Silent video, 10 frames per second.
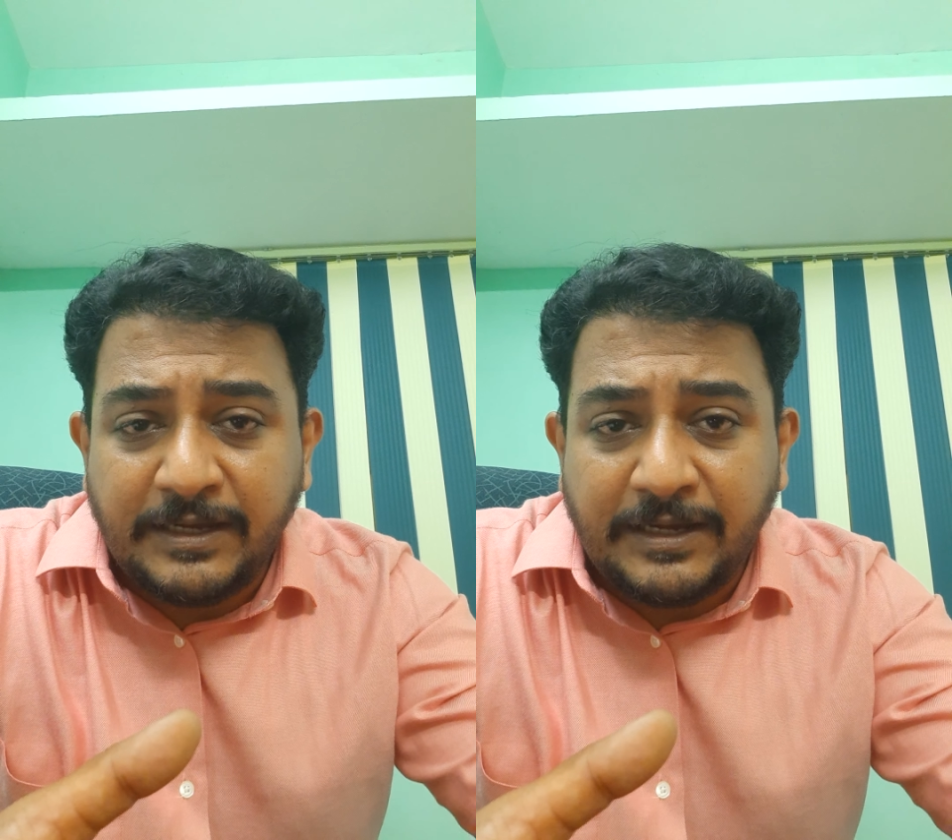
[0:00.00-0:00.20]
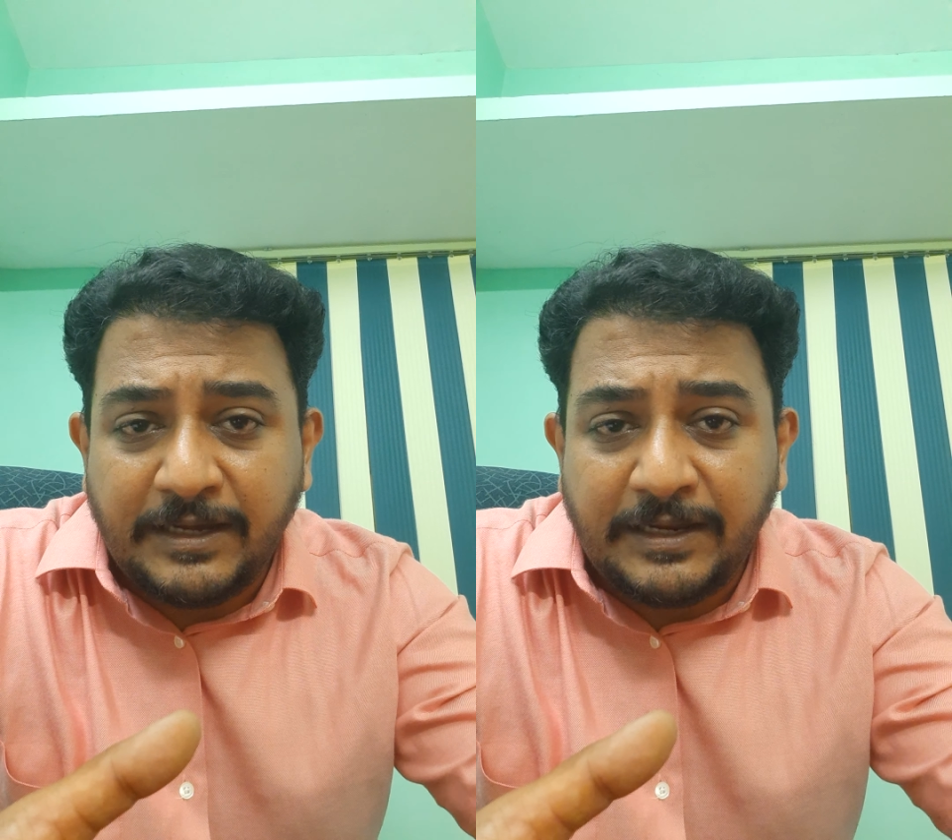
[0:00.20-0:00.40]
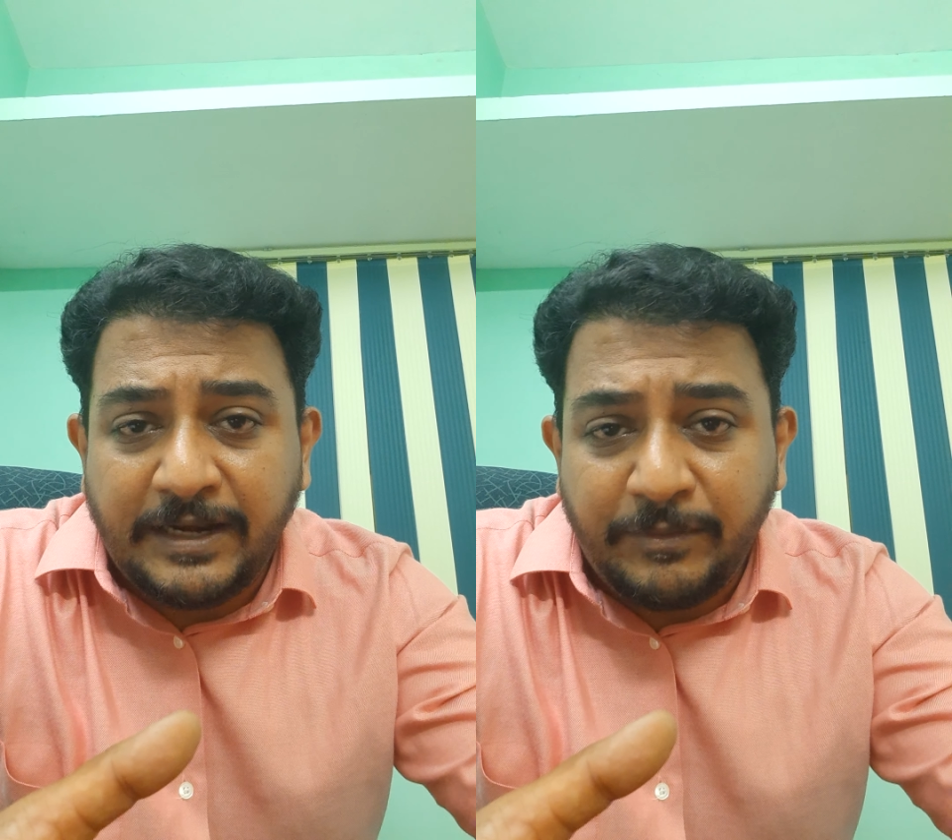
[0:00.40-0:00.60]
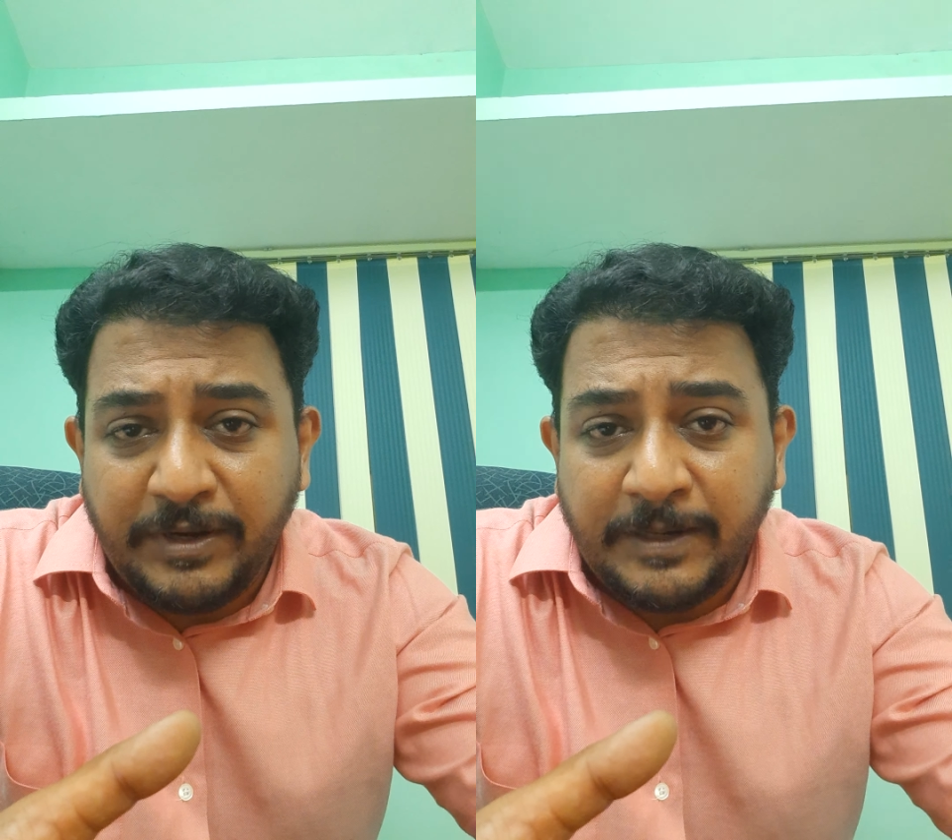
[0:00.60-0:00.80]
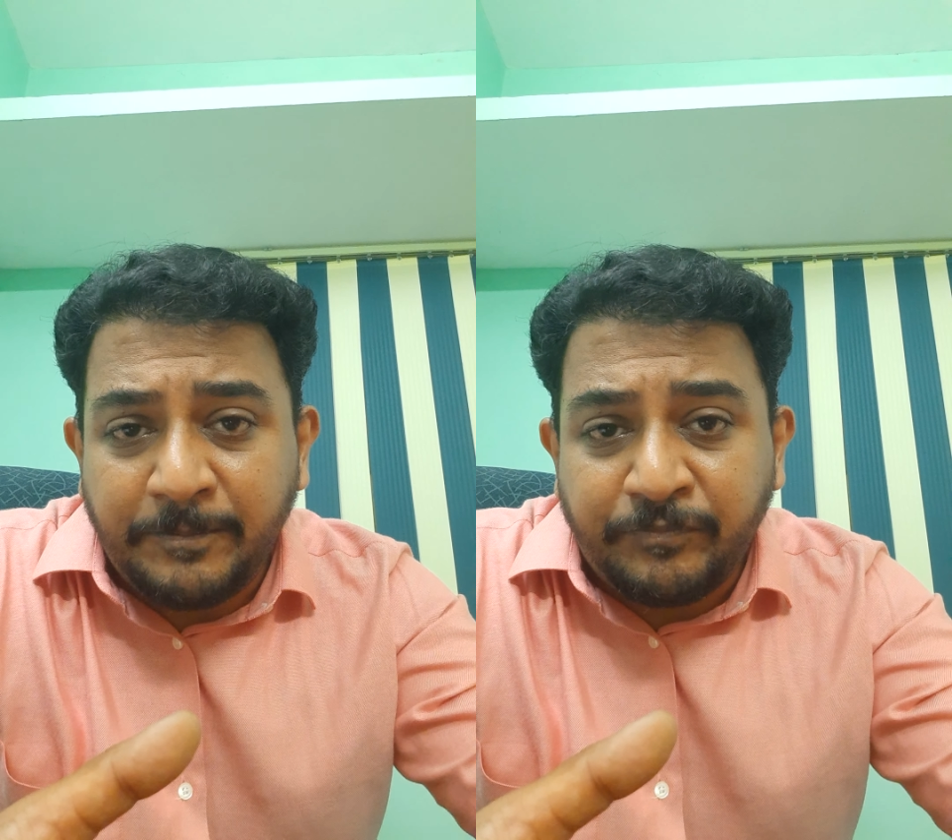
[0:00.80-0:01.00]
uh,
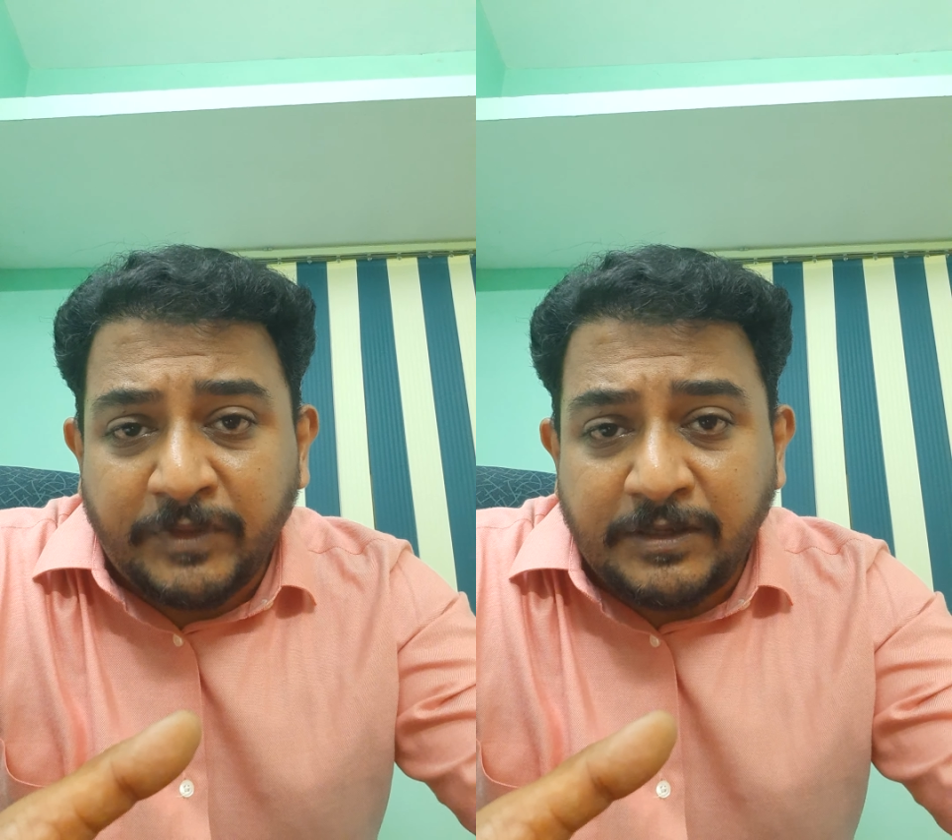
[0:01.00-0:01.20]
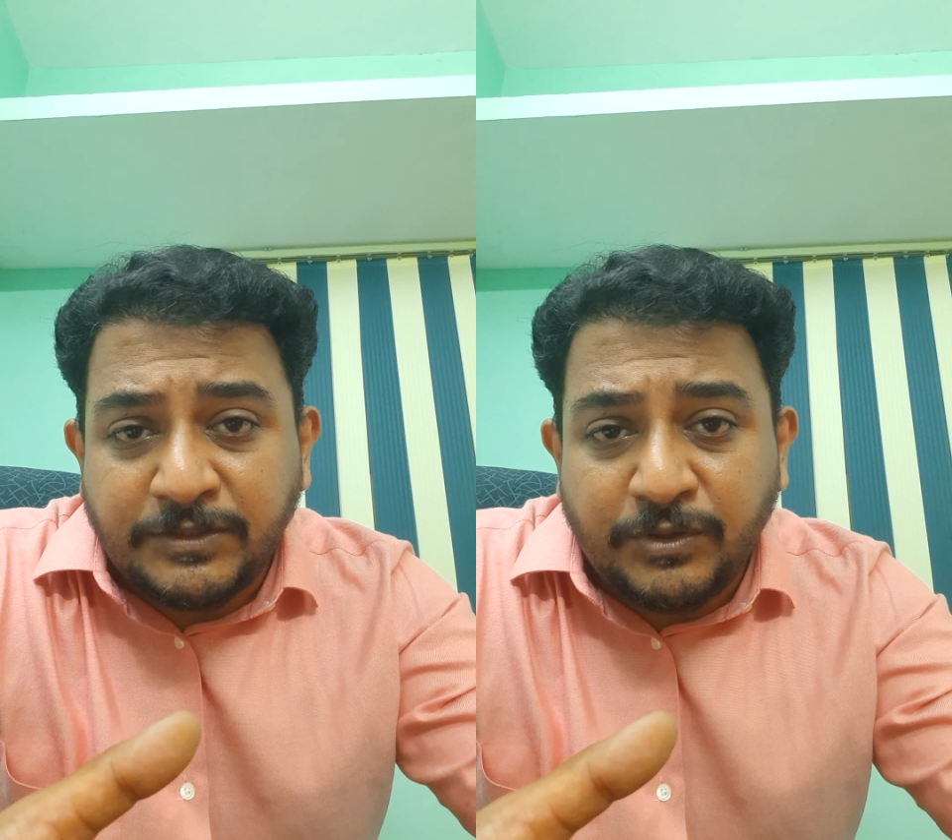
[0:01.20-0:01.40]
level uh,